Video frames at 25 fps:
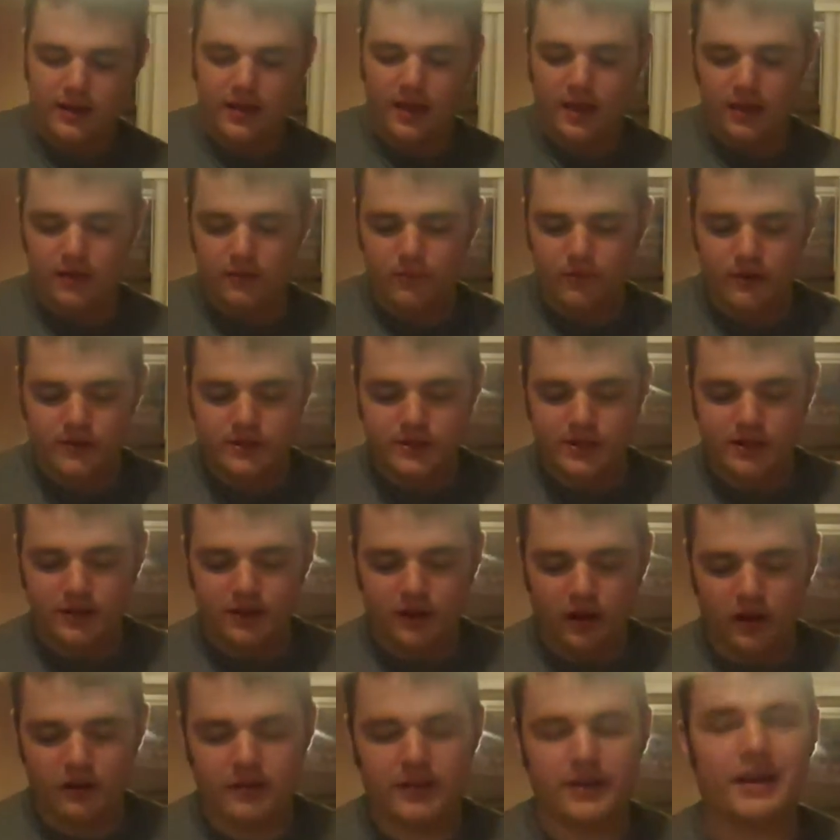He originally
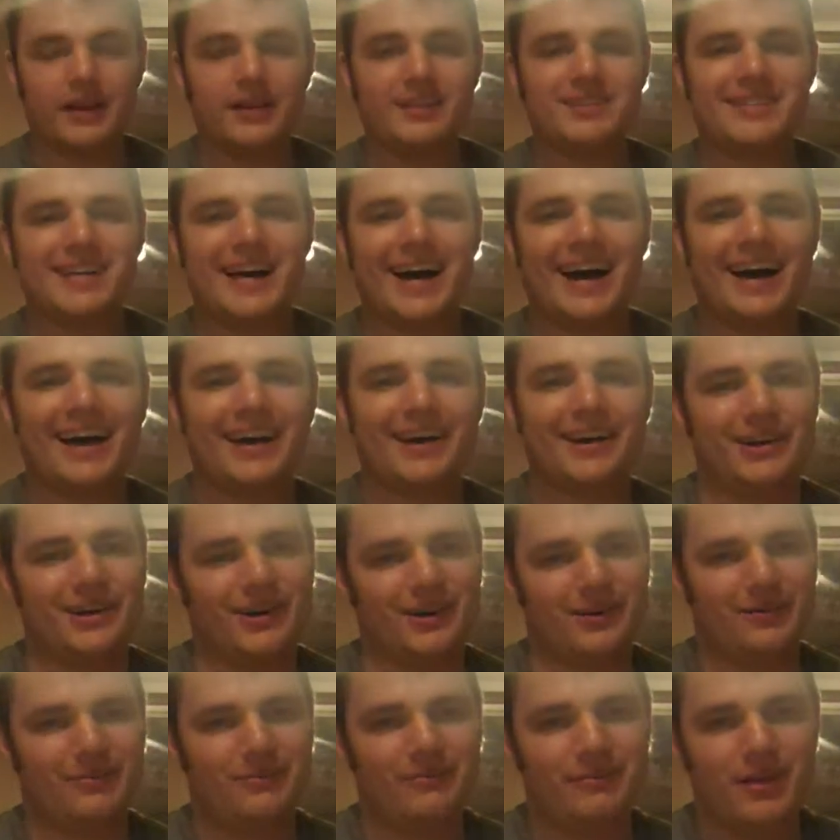called it
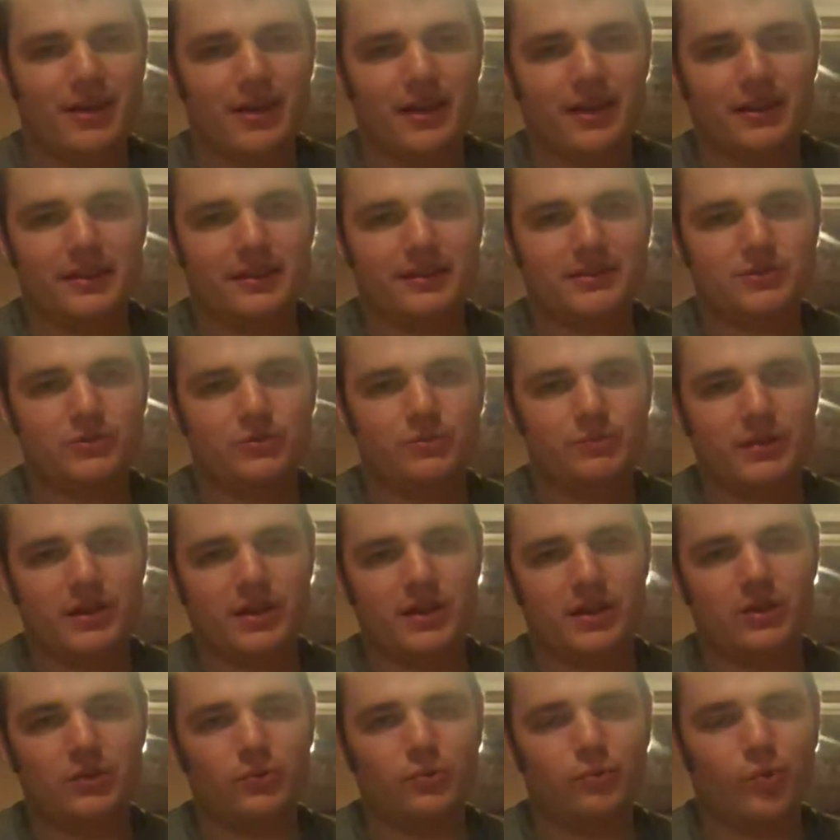entire, and this would
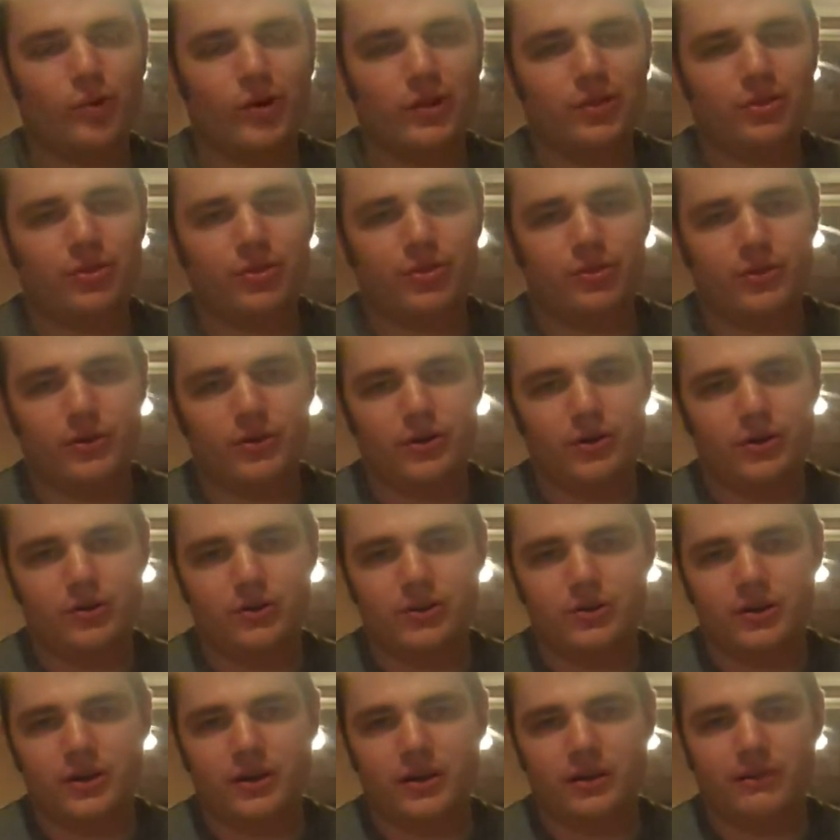be
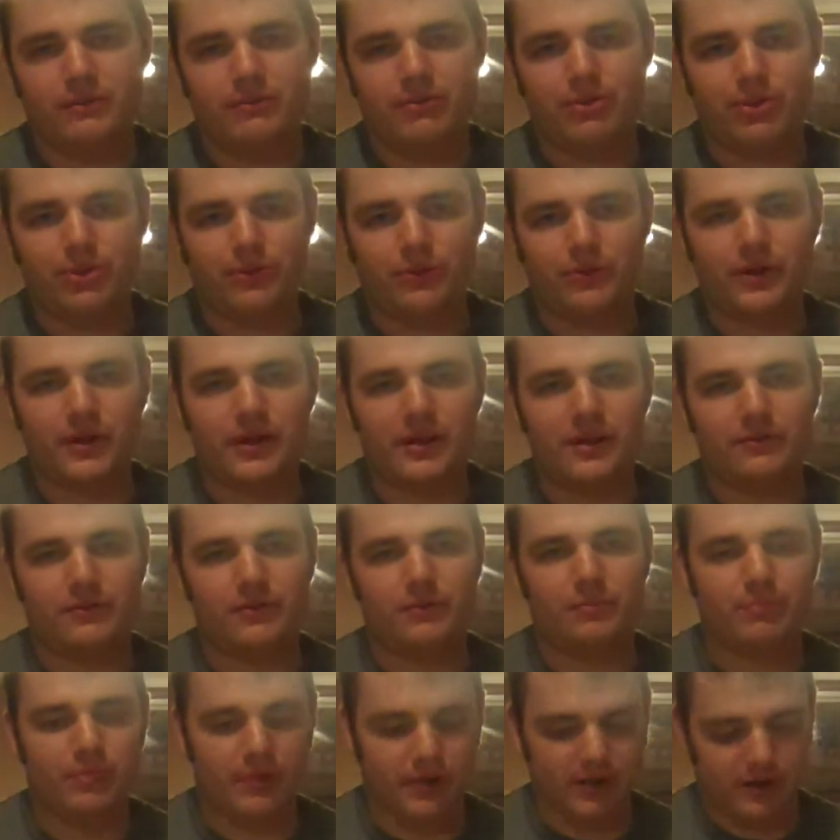1/3 of 3
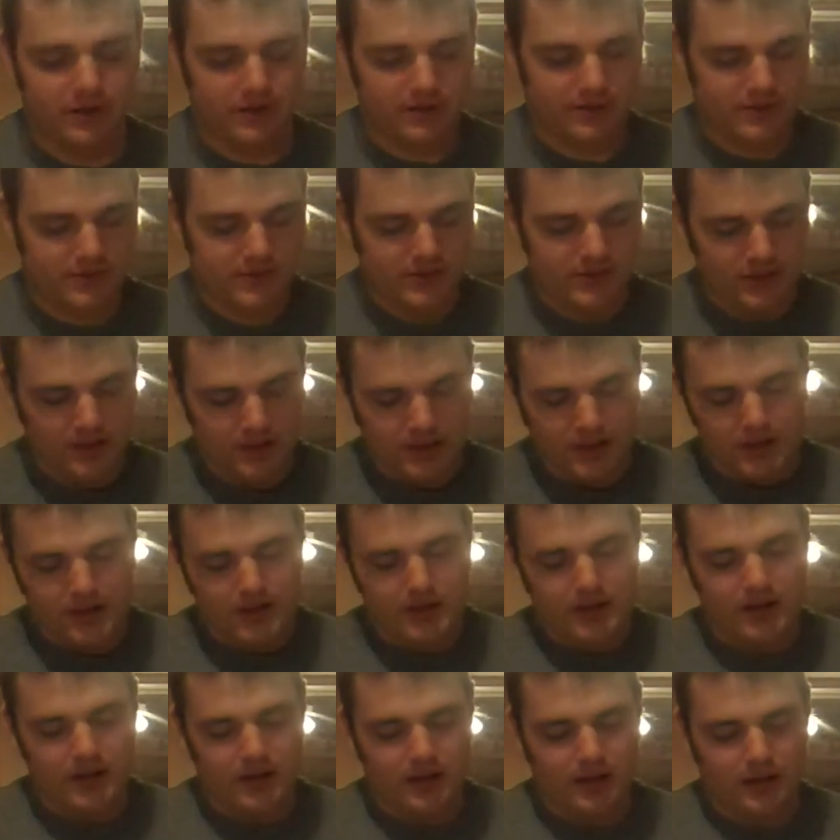different beers.
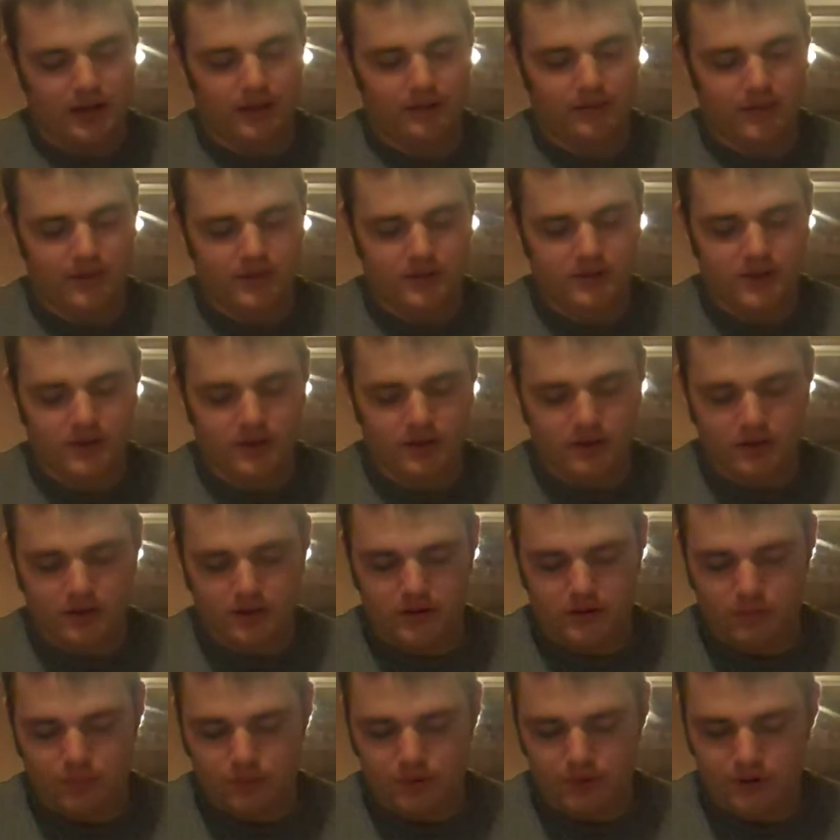The first
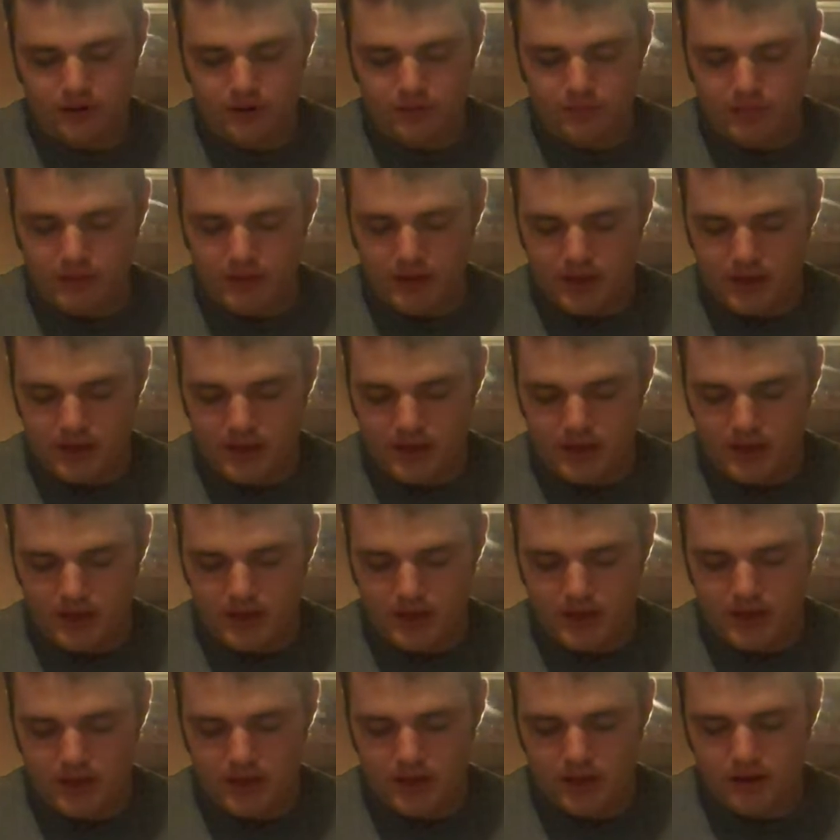third would
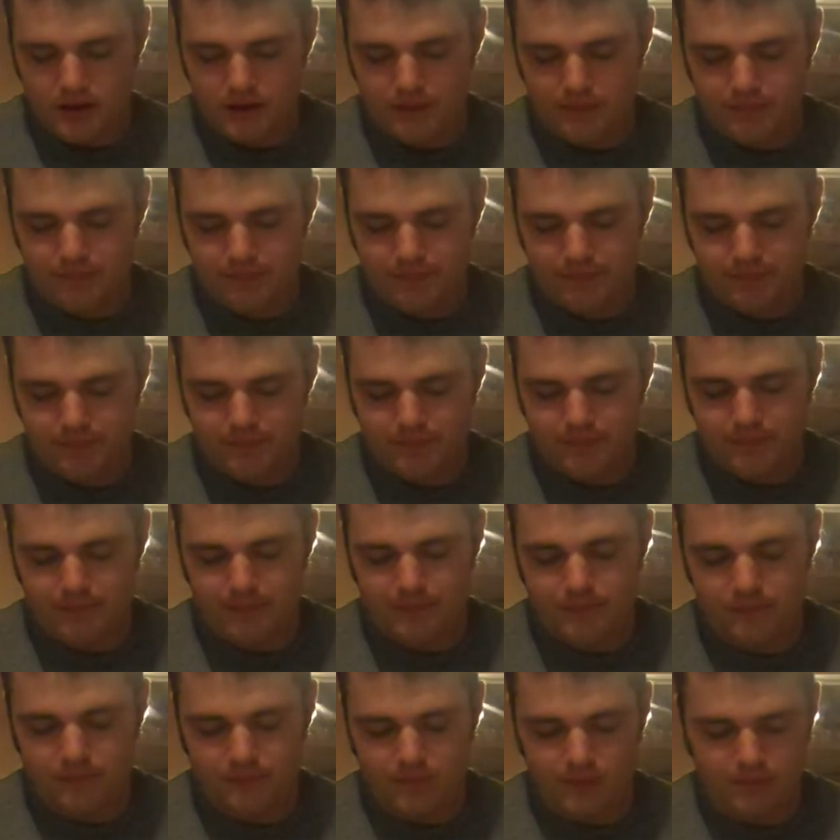be
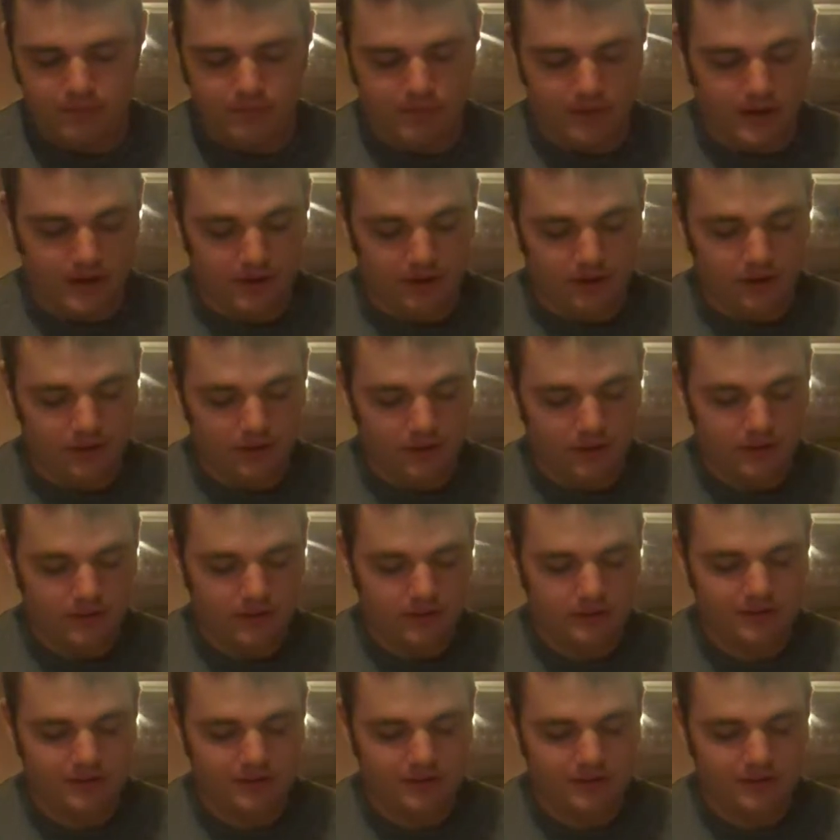beer,